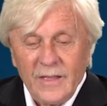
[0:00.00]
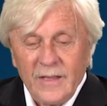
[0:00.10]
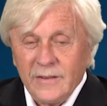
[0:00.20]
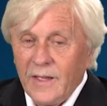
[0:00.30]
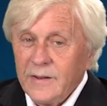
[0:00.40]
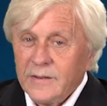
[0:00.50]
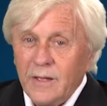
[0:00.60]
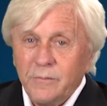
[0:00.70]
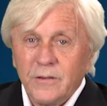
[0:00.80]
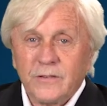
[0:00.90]
At
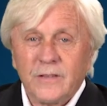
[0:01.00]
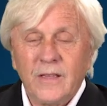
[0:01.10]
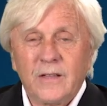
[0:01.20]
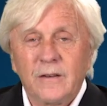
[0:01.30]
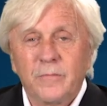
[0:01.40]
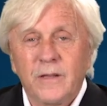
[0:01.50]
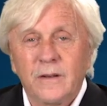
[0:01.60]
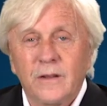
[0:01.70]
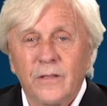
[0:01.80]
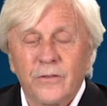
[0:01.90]
nighttime, the sea can be
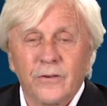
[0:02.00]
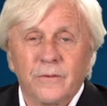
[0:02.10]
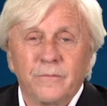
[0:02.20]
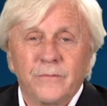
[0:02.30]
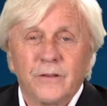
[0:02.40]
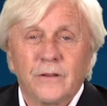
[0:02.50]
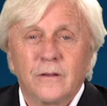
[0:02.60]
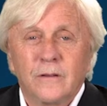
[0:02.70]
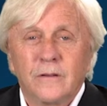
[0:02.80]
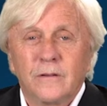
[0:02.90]
another
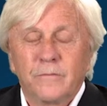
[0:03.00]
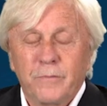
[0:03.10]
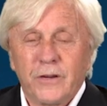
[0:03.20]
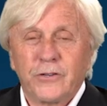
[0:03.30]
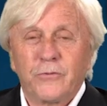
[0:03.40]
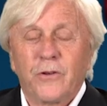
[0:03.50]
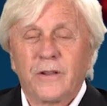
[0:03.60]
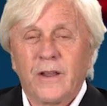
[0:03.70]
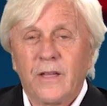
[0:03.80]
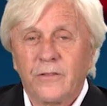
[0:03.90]
picture
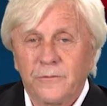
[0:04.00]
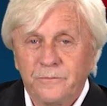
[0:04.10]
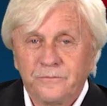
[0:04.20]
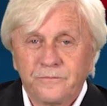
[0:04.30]
altogether.